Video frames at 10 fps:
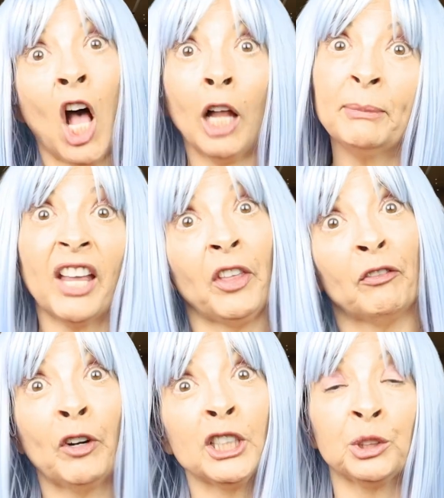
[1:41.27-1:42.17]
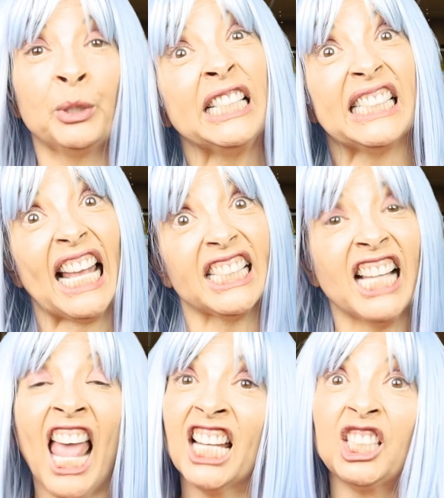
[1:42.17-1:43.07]
called me at their first recess,
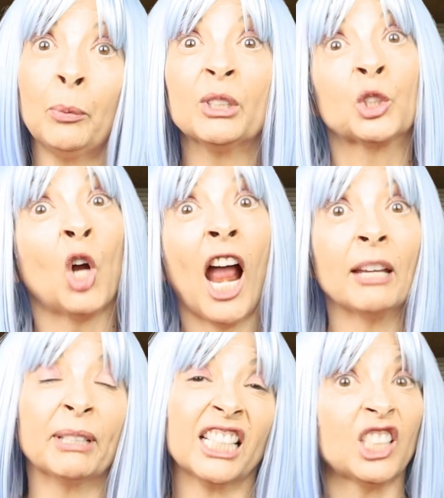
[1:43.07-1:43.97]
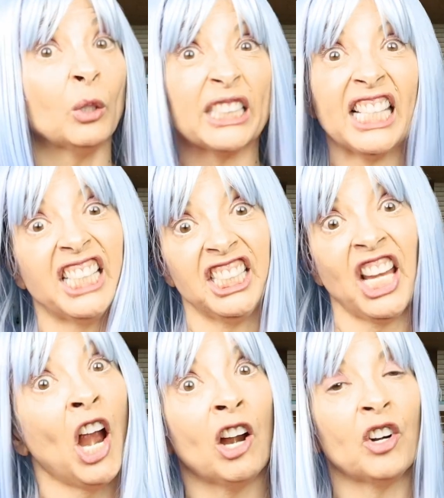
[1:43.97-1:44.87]
and she was crying because those kids had
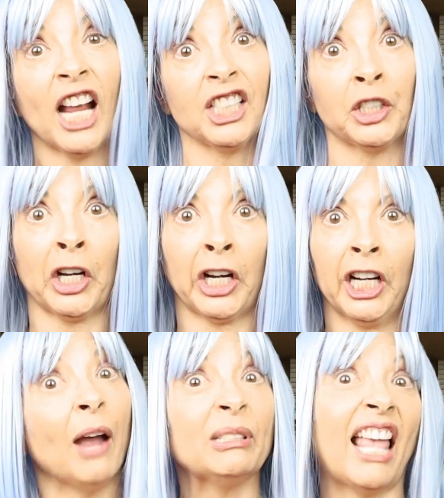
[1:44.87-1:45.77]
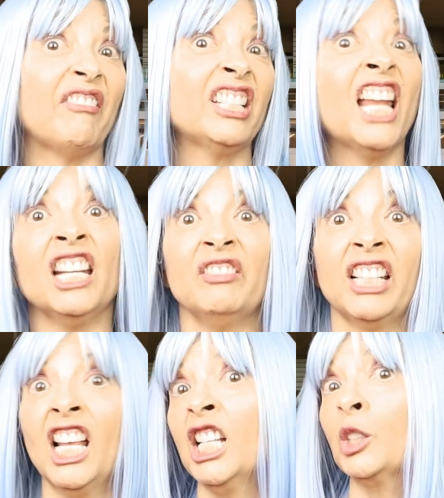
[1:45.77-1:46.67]
terrorized her. I was having none of
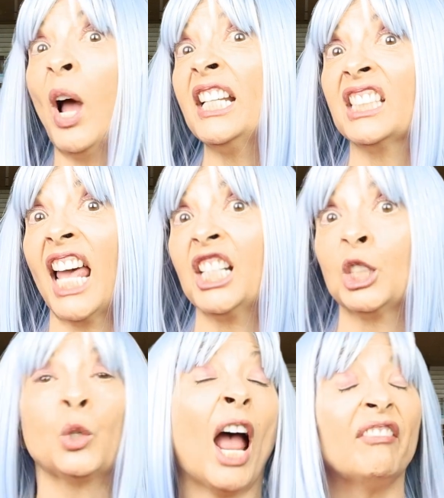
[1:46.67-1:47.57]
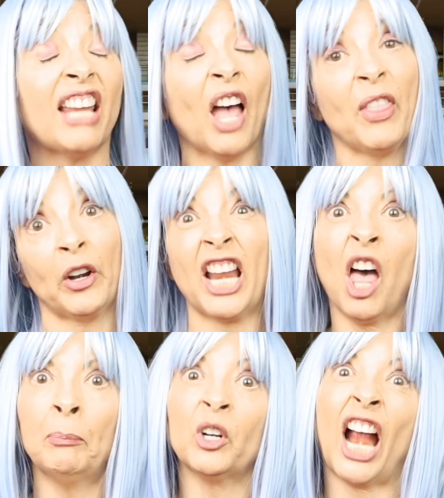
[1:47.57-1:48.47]
it, so I decided to drive down there and
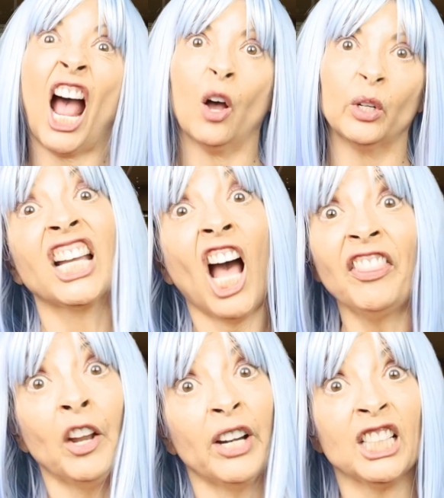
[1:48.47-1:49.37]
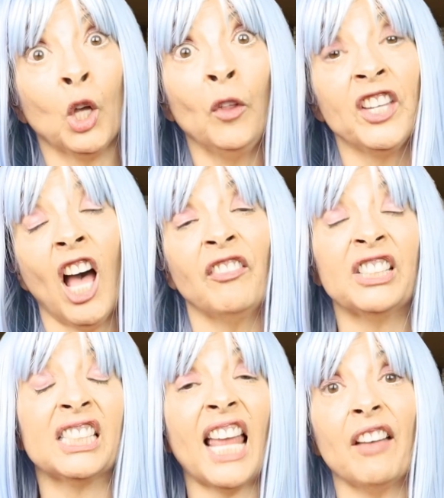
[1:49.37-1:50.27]
help her out. I got there and I told the
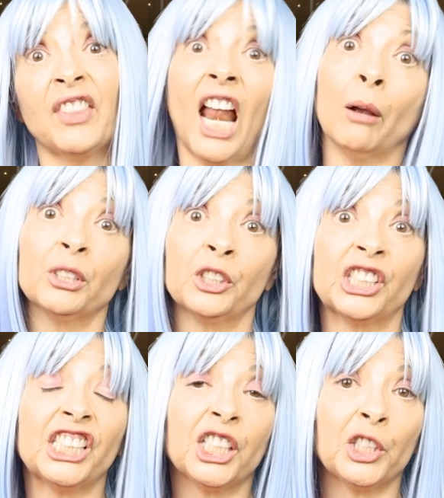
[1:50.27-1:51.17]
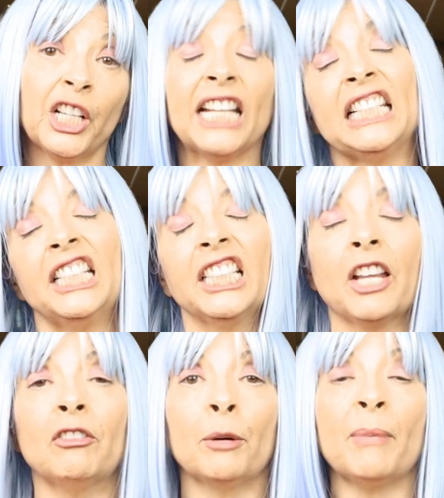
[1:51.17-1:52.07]
office staff that I was her sister and I needed to
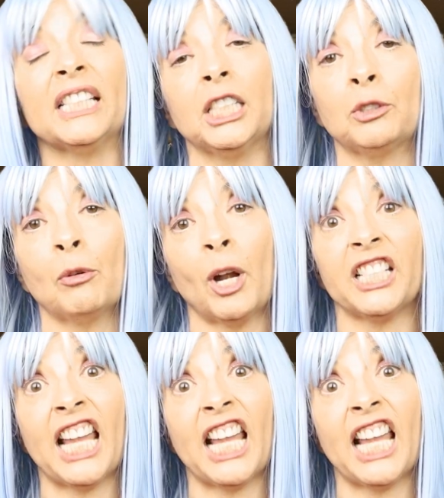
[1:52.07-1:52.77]
give her a message from our